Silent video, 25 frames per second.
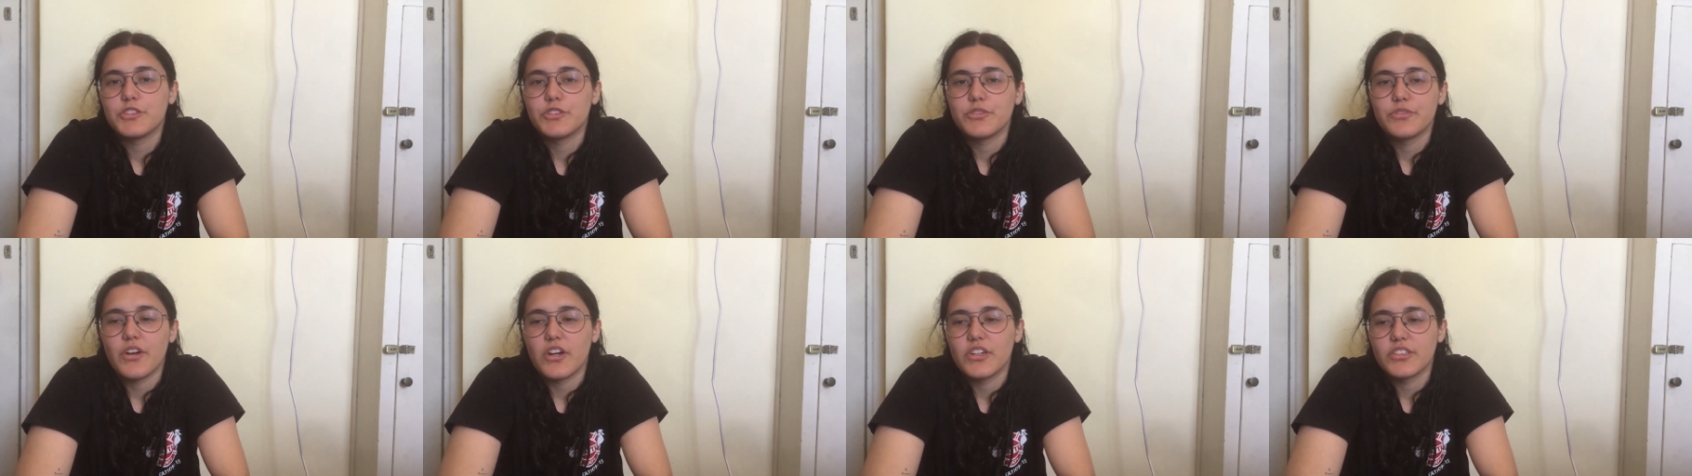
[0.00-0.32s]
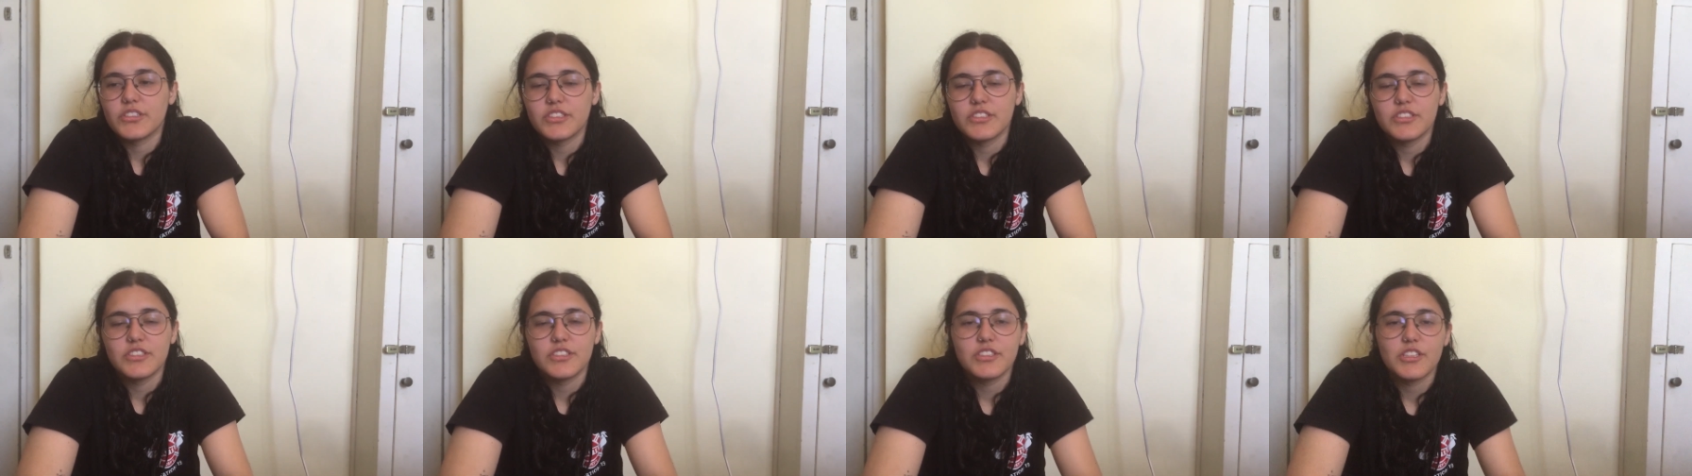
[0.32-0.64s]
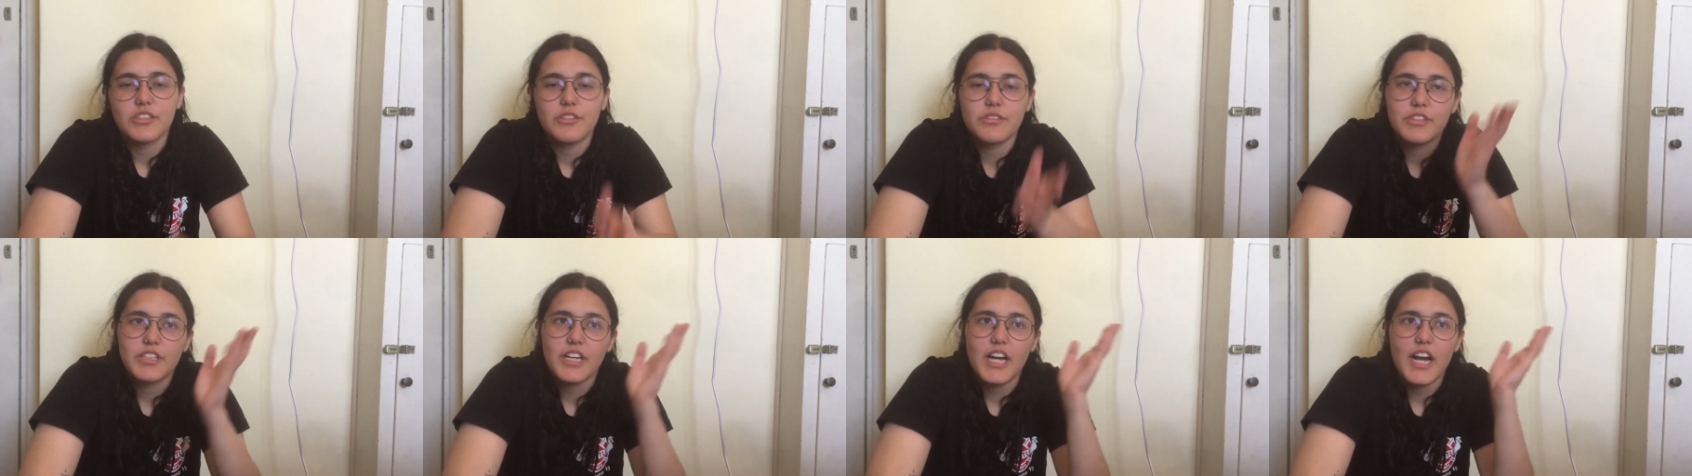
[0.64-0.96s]
to boston
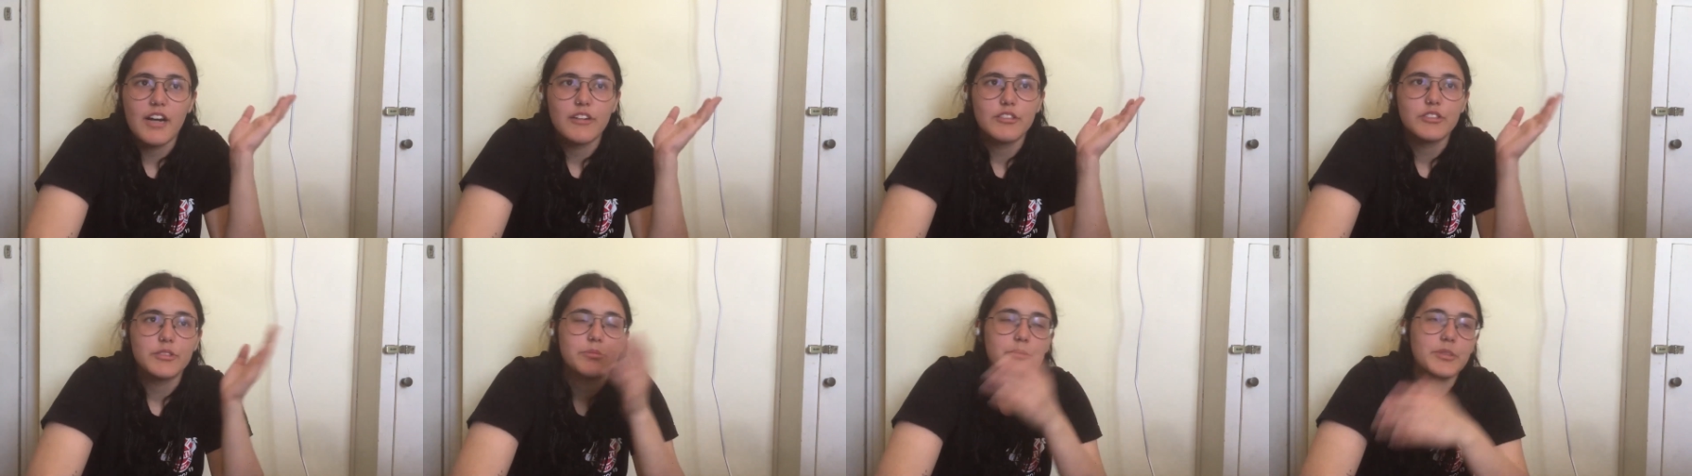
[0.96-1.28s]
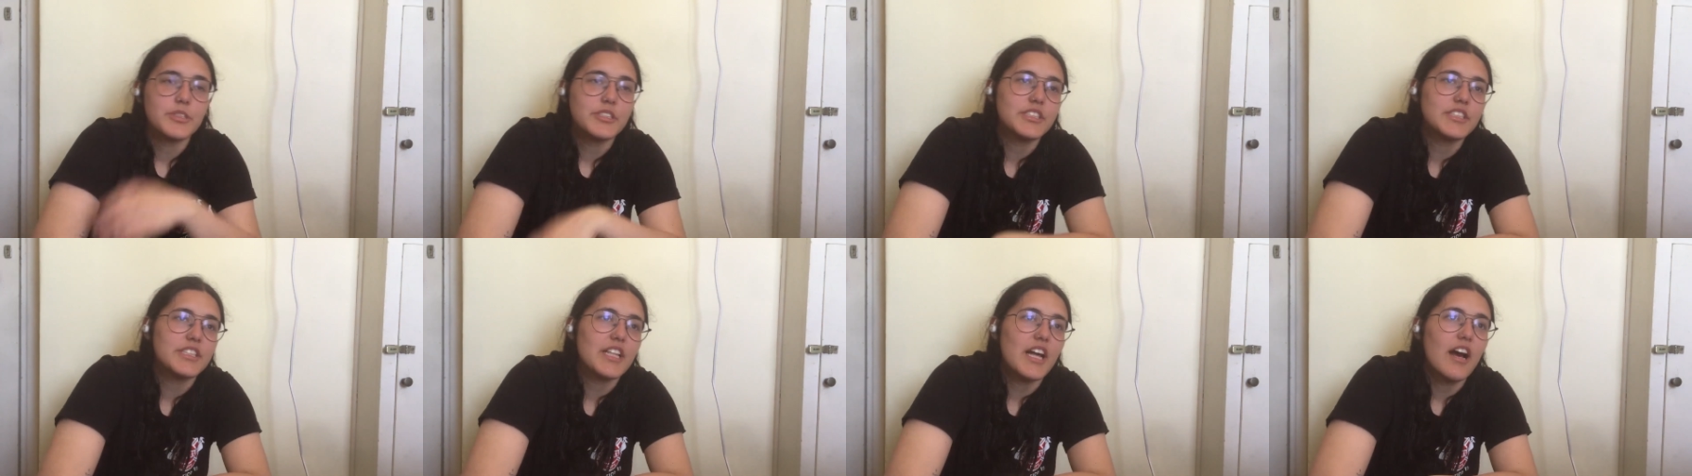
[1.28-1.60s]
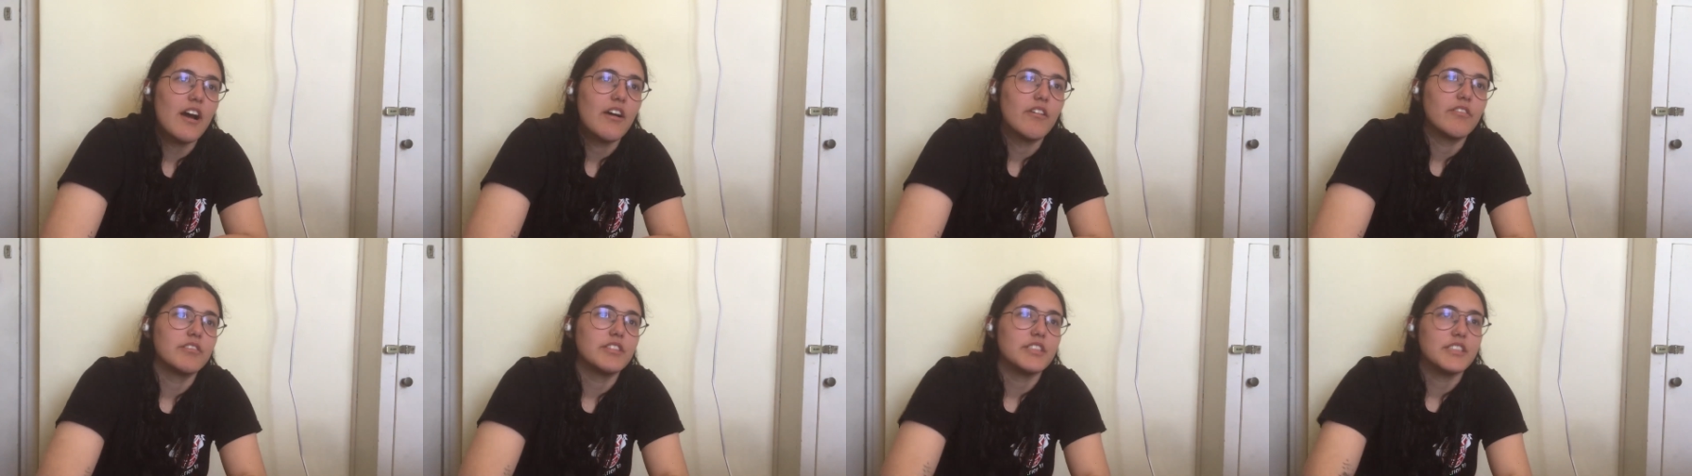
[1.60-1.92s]
so the house burns
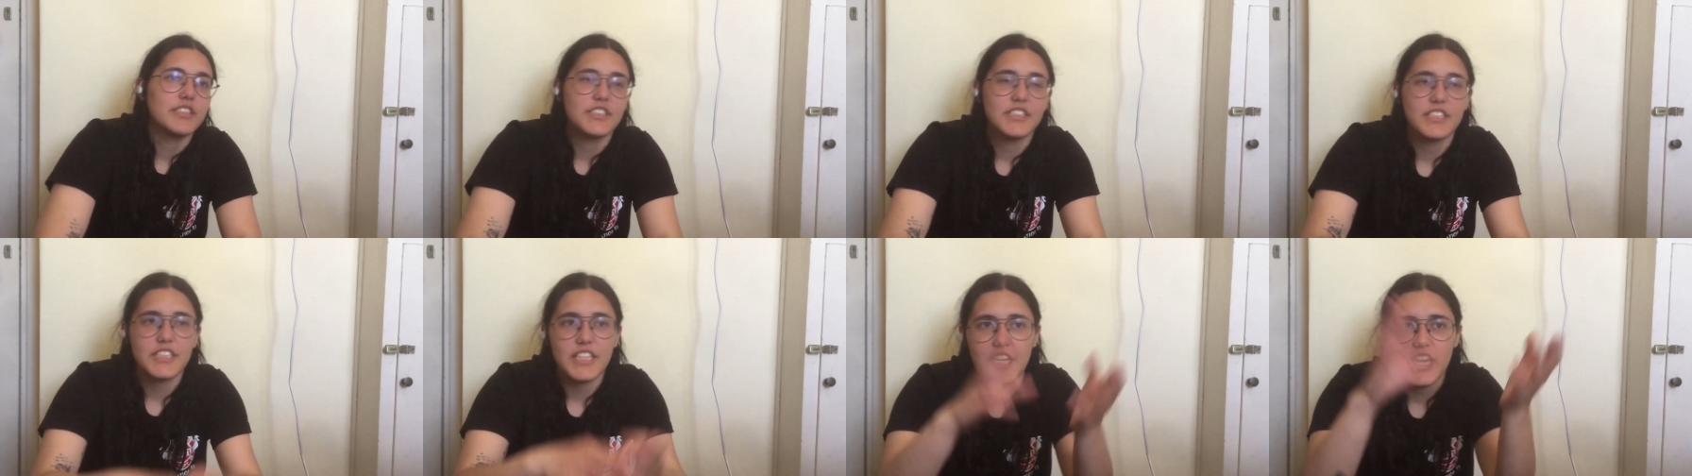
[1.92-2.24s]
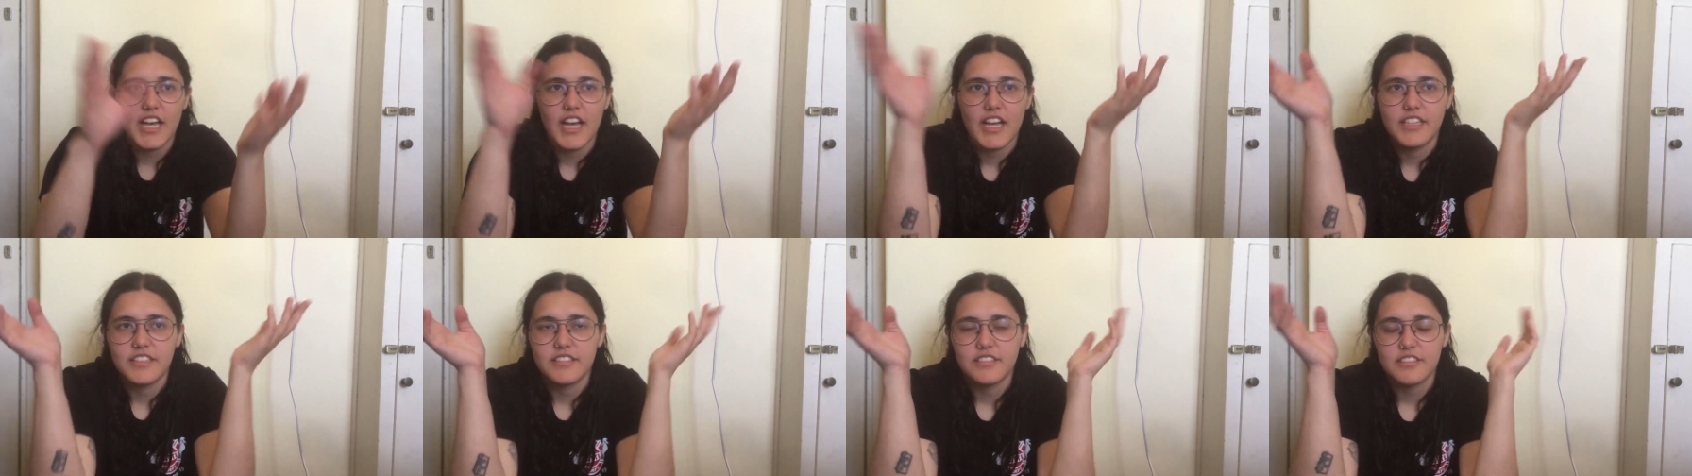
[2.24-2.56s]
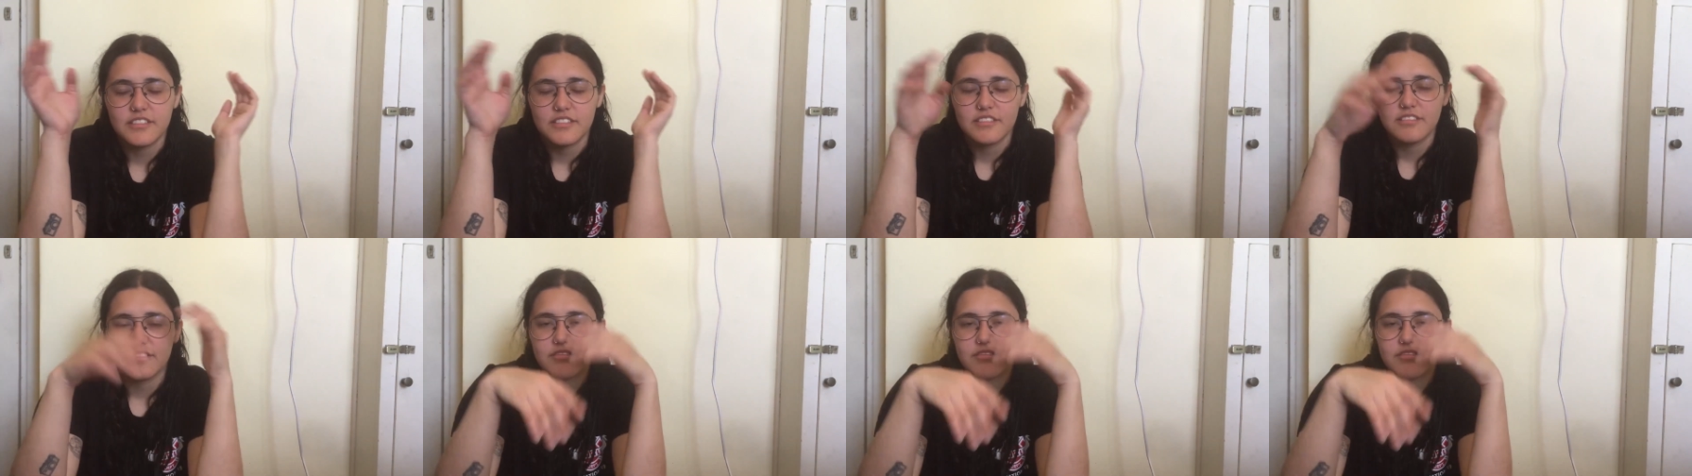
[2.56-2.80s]
down it's the end